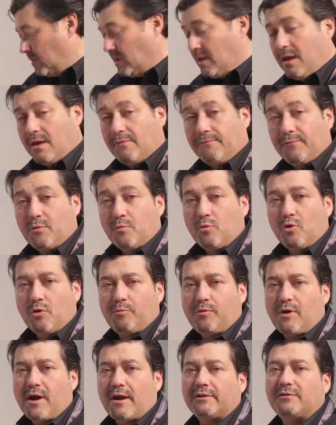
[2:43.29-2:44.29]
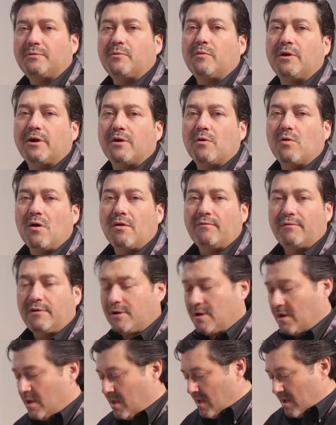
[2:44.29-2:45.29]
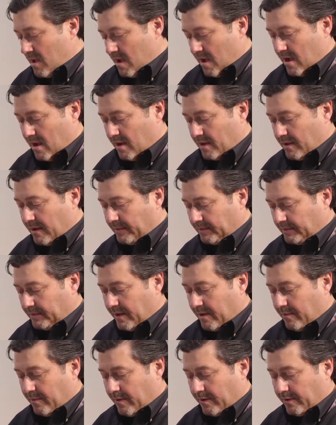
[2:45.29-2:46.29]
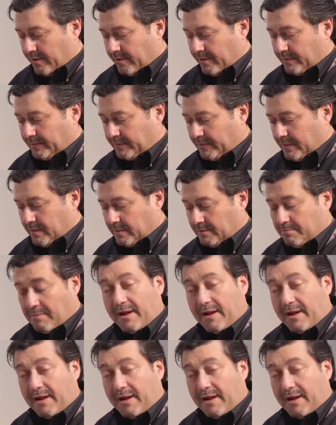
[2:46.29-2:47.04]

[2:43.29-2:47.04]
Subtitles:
Okay, a few more products we wanna go over. Yesterday we introduced these